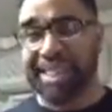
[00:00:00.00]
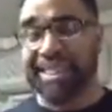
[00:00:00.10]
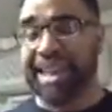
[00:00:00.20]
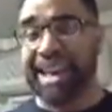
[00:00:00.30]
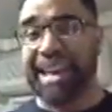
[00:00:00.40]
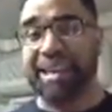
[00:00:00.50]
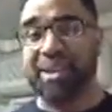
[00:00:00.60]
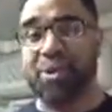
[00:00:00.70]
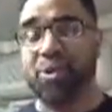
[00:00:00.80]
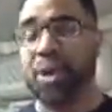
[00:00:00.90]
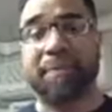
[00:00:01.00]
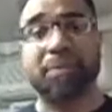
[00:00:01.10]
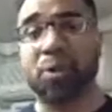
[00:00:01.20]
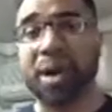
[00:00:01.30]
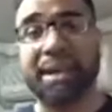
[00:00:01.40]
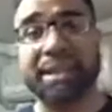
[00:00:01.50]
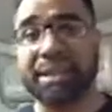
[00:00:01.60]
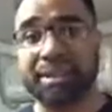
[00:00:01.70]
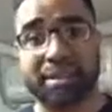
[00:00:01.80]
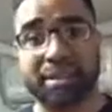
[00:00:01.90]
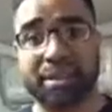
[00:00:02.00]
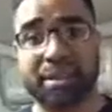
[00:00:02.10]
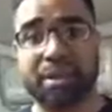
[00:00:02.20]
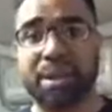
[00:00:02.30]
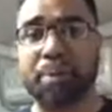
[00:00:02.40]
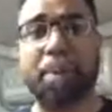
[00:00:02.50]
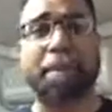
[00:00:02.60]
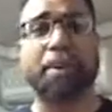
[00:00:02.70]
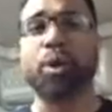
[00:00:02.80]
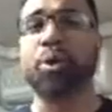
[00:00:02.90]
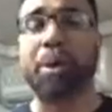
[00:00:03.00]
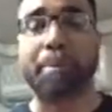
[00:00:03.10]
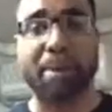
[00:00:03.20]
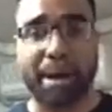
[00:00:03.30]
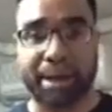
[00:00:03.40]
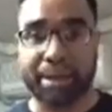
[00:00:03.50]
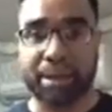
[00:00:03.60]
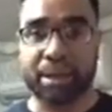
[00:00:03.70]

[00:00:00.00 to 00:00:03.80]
that you have no idea, that will blow your mind.